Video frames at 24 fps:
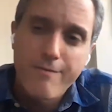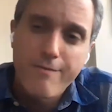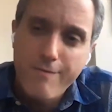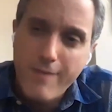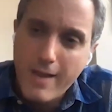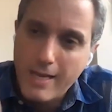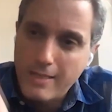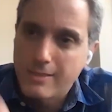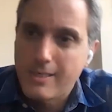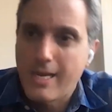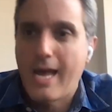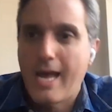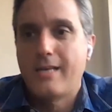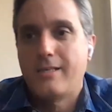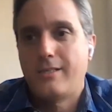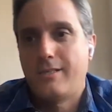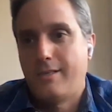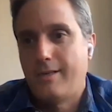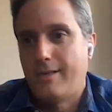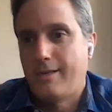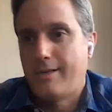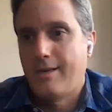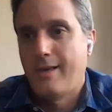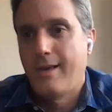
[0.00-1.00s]

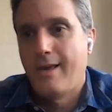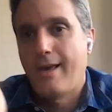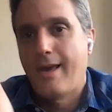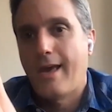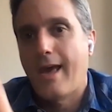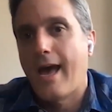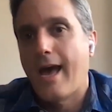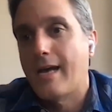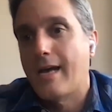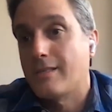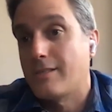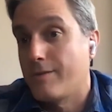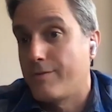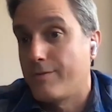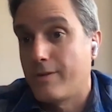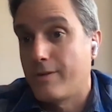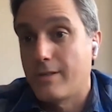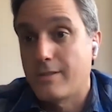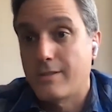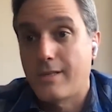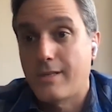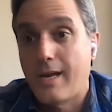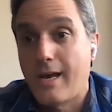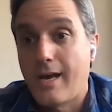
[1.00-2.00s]
fantastic asset for
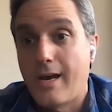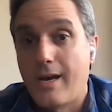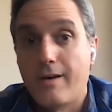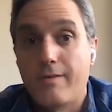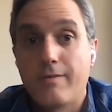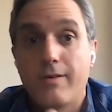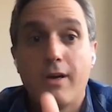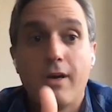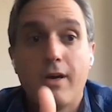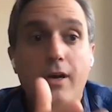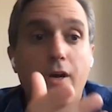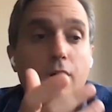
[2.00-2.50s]
us to have.